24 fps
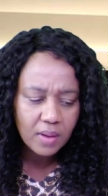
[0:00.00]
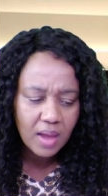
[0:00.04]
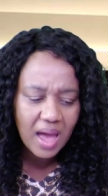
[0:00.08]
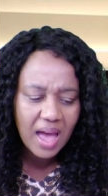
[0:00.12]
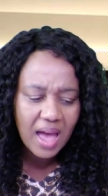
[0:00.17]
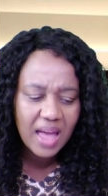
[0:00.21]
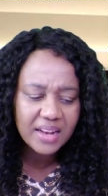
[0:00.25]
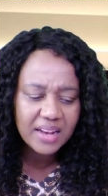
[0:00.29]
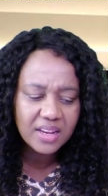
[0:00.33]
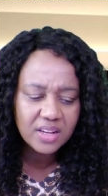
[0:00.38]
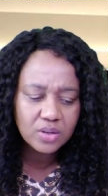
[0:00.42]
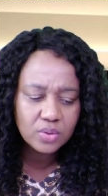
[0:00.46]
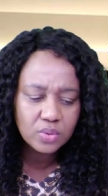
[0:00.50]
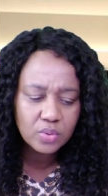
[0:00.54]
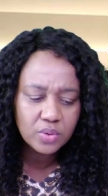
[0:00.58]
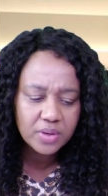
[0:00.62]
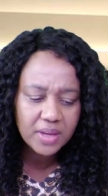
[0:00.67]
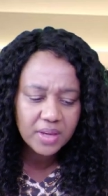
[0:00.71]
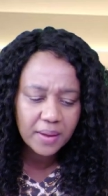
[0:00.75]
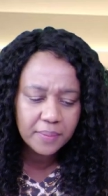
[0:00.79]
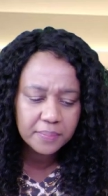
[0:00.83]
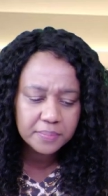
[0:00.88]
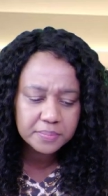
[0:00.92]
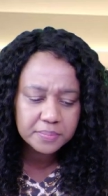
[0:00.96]

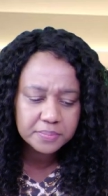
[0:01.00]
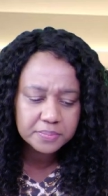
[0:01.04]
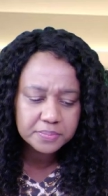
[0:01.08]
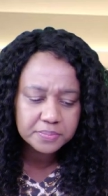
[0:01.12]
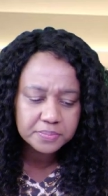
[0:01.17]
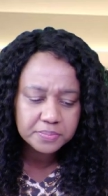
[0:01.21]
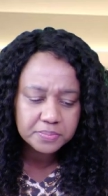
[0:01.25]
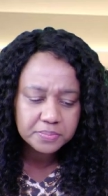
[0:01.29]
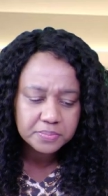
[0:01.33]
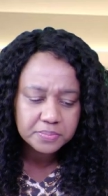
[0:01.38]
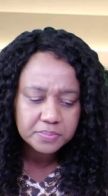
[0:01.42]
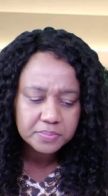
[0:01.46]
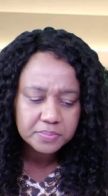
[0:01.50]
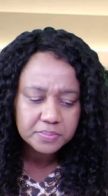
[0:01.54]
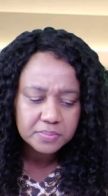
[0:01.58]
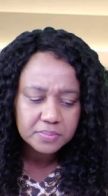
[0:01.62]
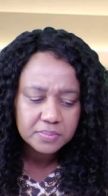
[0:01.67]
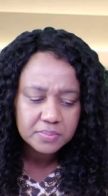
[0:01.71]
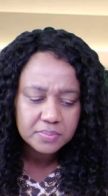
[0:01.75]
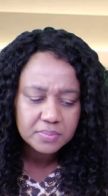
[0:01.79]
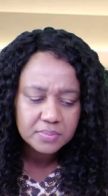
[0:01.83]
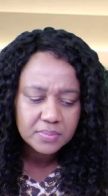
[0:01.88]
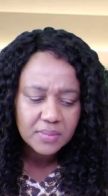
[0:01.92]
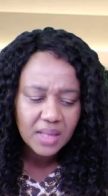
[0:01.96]
Hallelujah.
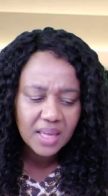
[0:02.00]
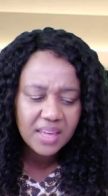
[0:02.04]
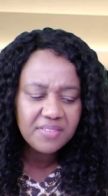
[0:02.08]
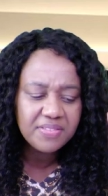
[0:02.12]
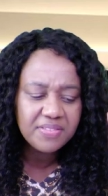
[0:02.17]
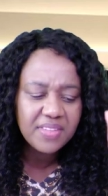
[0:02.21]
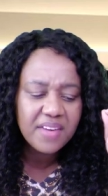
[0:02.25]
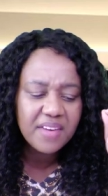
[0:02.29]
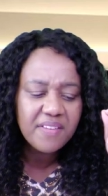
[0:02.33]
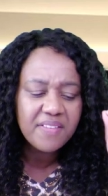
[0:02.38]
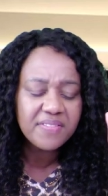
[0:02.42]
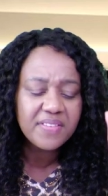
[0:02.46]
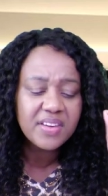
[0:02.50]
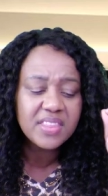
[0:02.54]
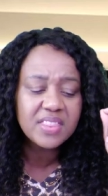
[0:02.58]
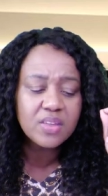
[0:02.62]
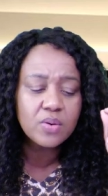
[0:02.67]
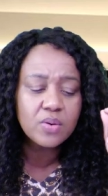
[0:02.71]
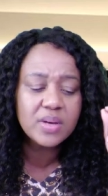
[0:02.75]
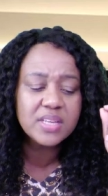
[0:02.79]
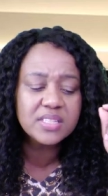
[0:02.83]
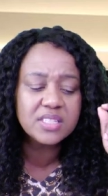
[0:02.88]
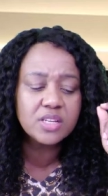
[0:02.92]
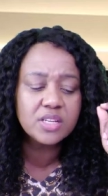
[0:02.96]
If ever
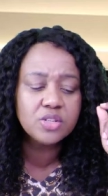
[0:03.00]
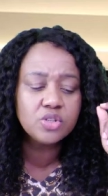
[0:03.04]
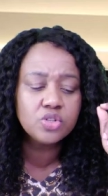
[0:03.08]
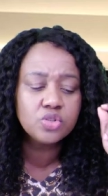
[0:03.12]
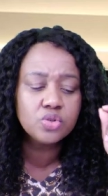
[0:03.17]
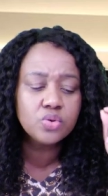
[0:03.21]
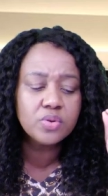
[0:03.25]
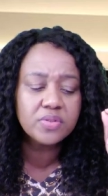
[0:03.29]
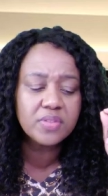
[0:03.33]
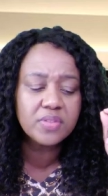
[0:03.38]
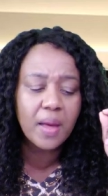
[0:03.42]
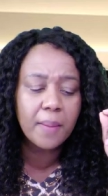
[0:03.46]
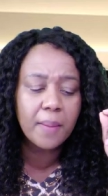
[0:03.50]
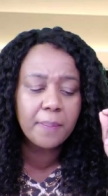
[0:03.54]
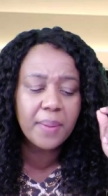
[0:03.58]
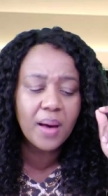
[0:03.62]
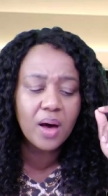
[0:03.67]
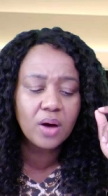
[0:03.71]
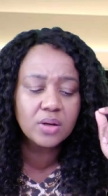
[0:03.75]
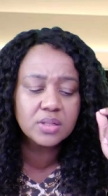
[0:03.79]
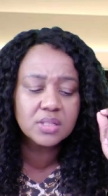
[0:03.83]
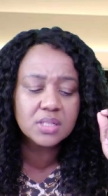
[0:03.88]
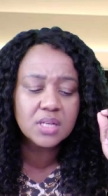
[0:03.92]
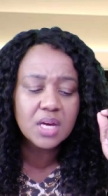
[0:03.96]
there was a truth
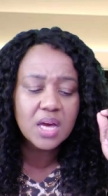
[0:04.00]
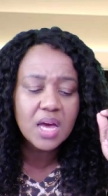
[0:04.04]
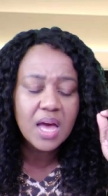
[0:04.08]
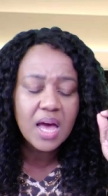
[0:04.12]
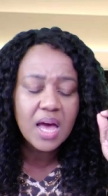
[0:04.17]
about